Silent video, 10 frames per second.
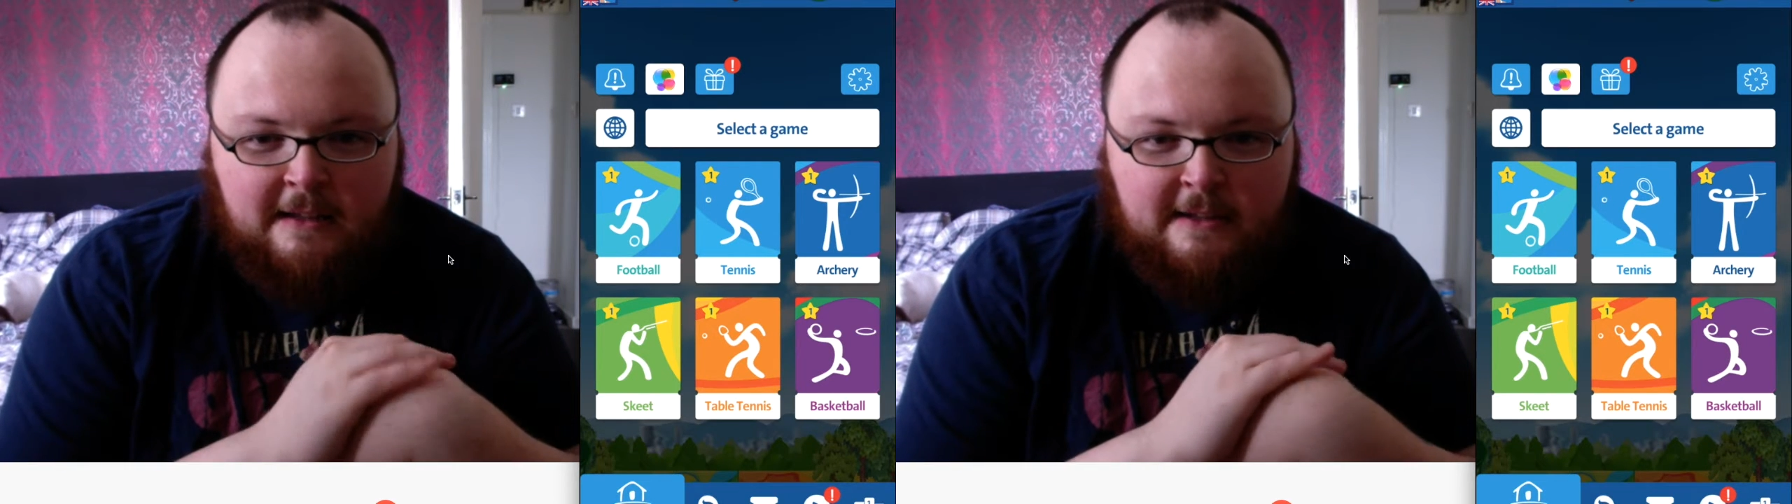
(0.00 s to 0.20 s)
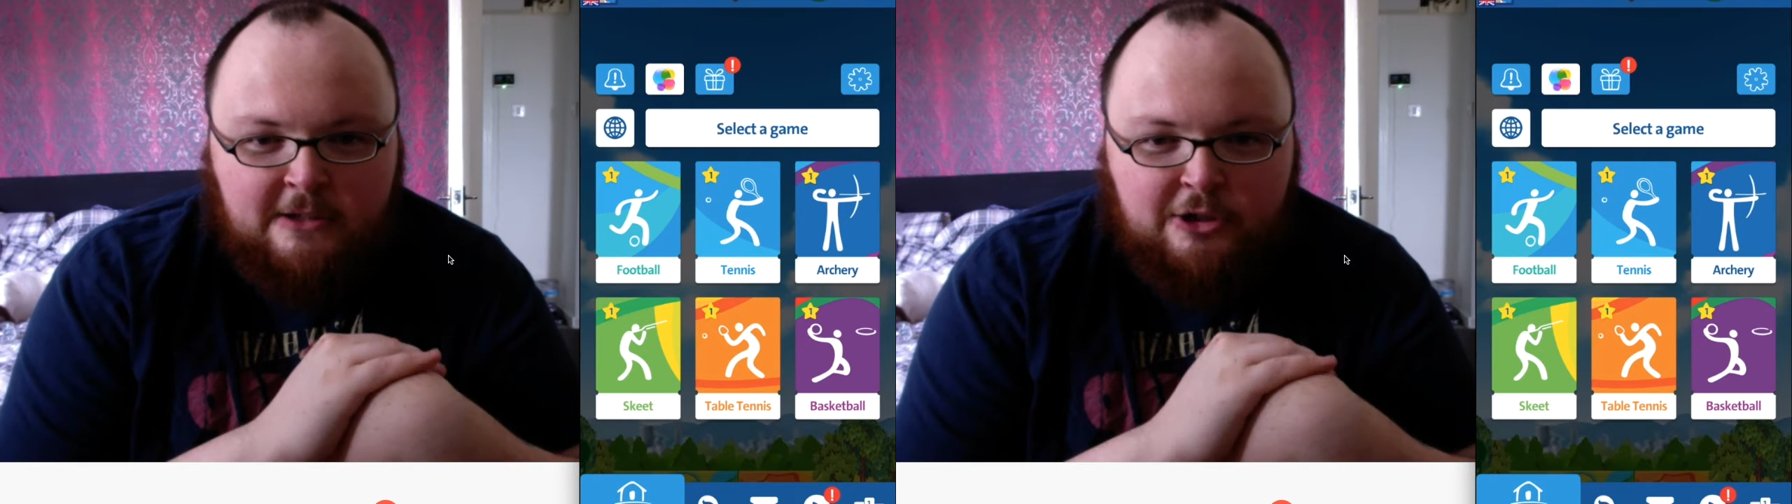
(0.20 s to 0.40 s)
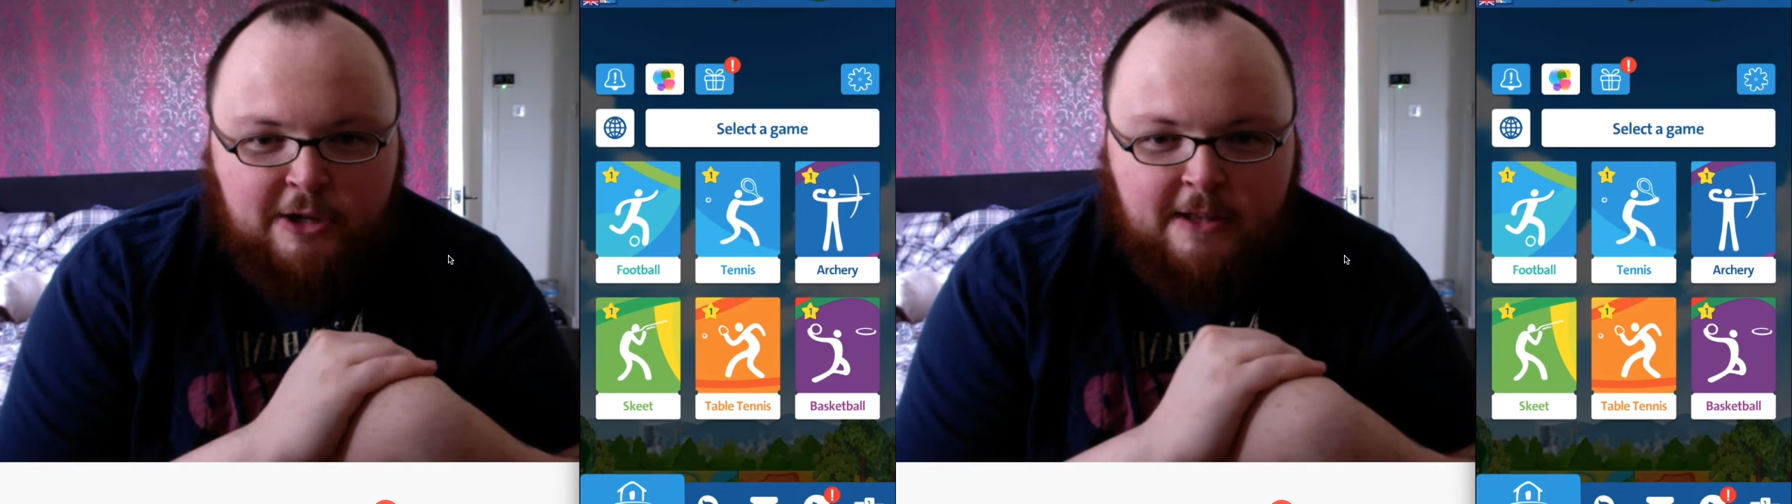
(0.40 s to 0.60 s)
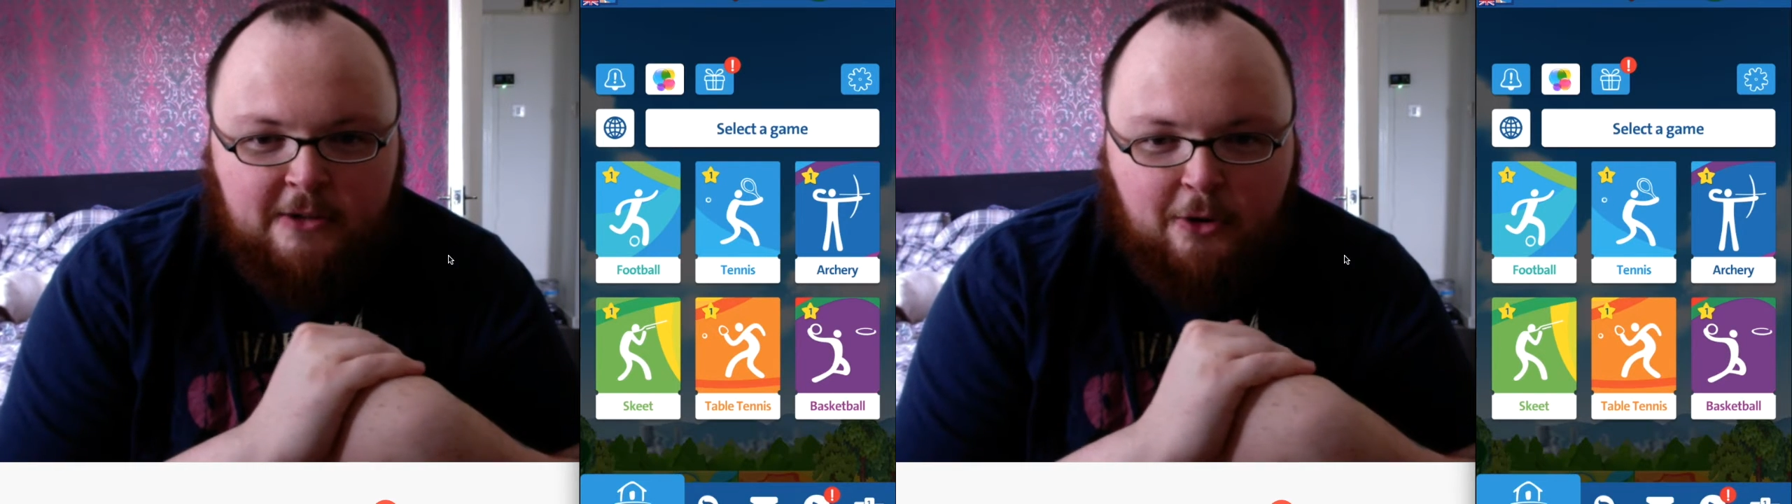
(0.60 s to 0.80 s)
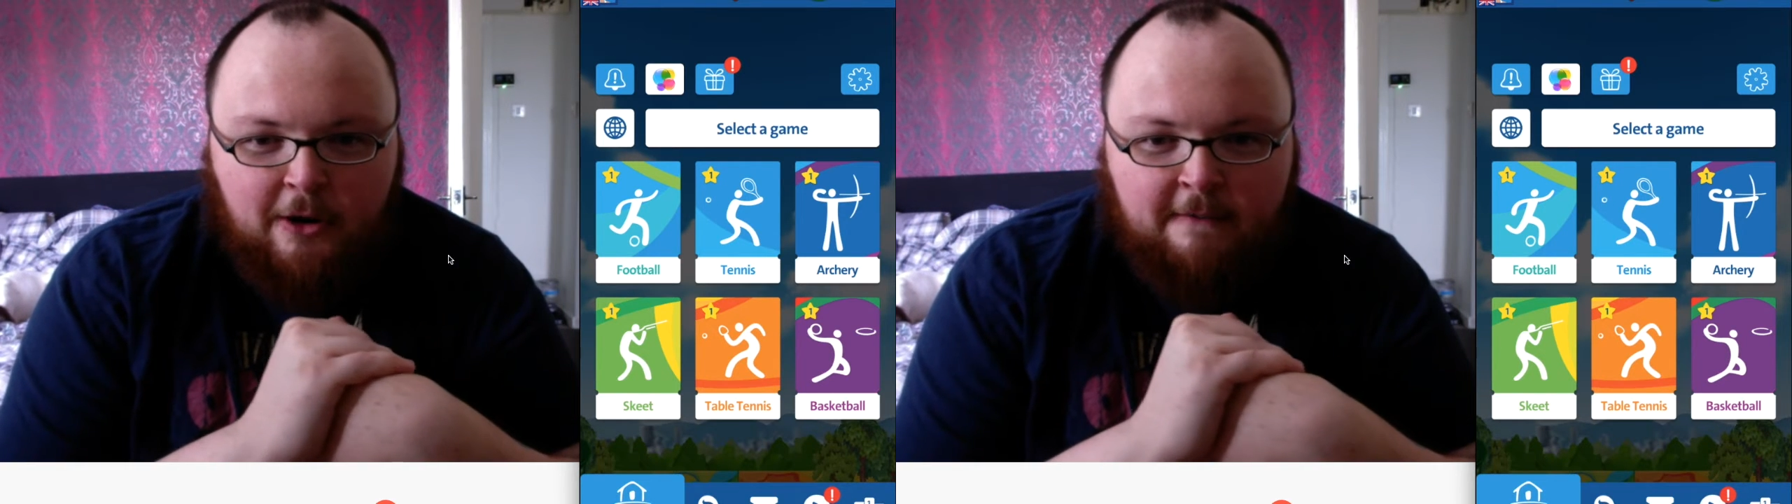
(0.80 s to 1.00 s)
is shit
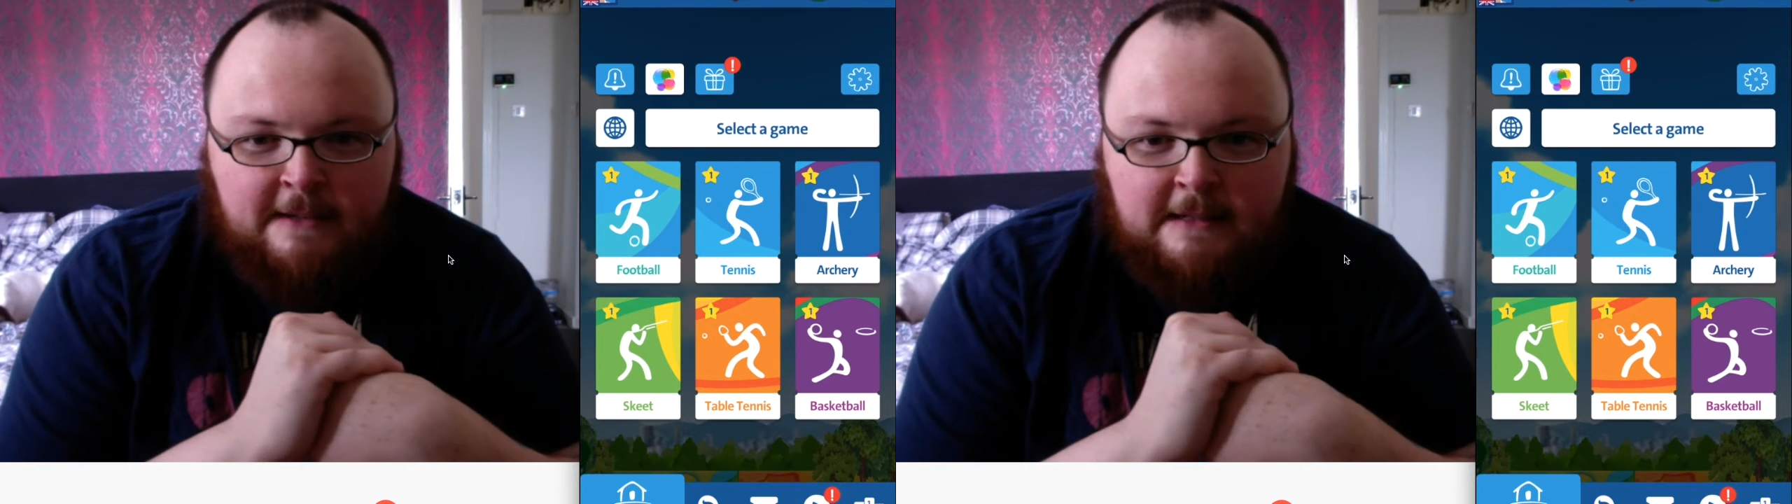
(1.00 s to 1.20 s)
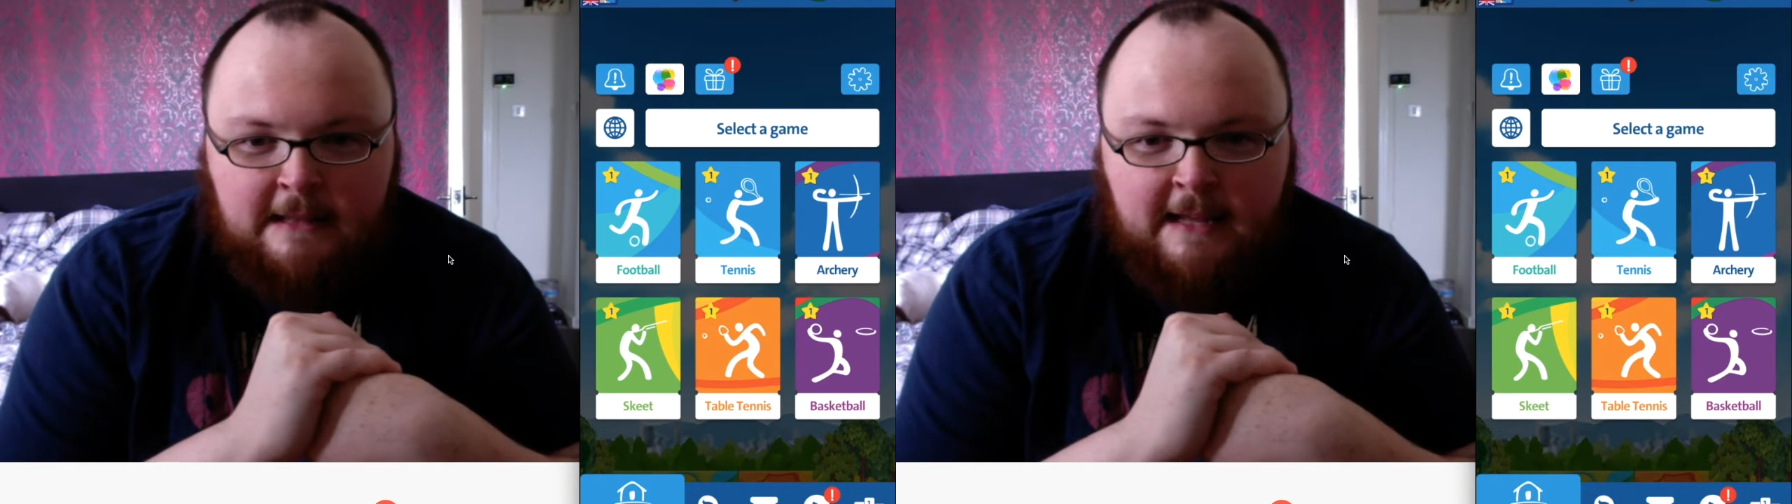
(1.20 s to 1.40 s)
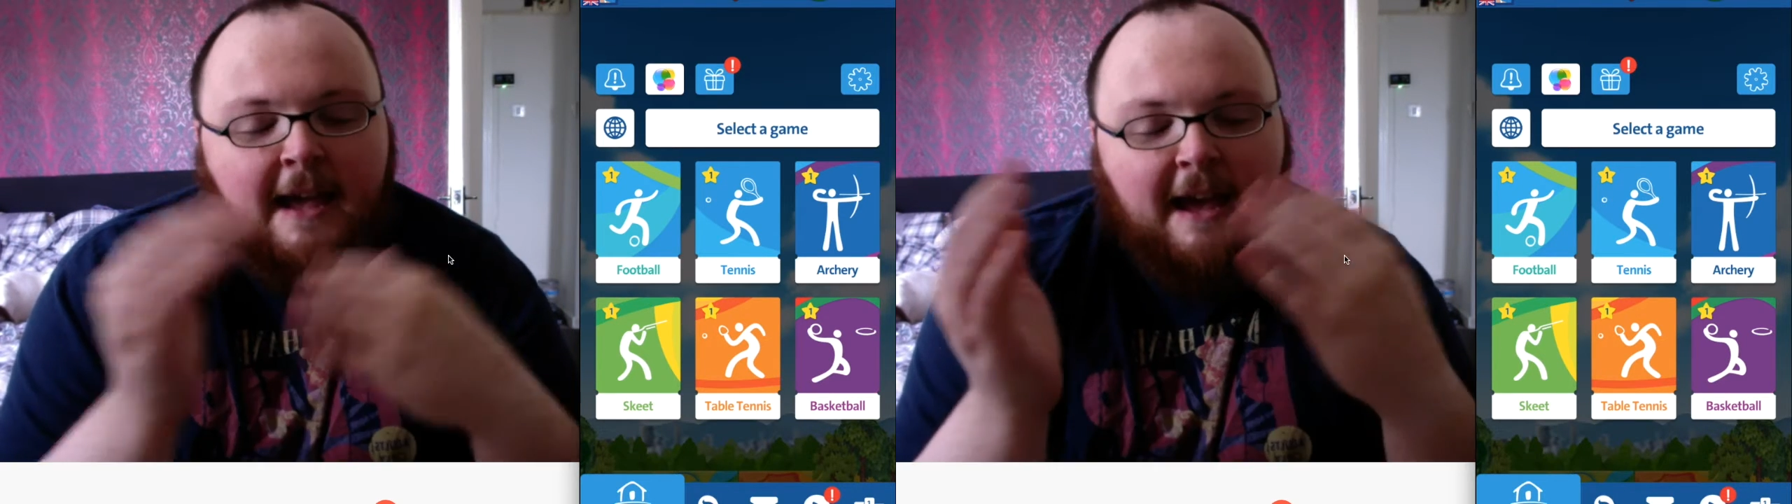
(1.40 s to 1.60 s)
or if it's lit.